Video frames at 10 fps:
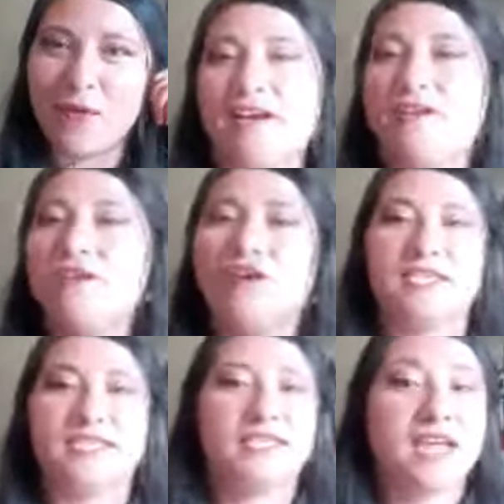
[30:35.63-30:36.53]
I know.
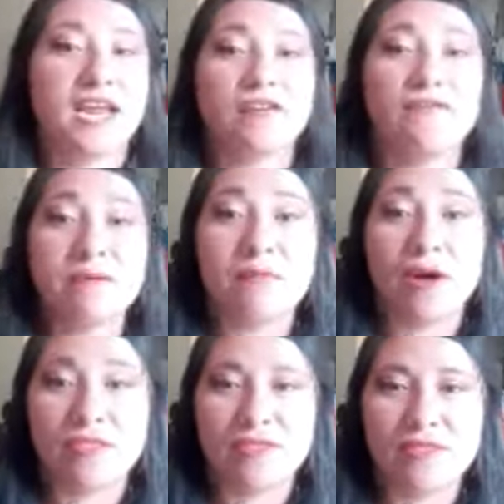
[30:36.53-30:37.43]
It's the end of the
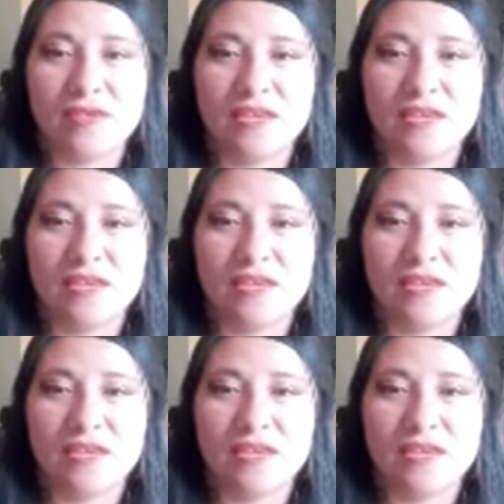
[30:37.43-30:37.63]
month,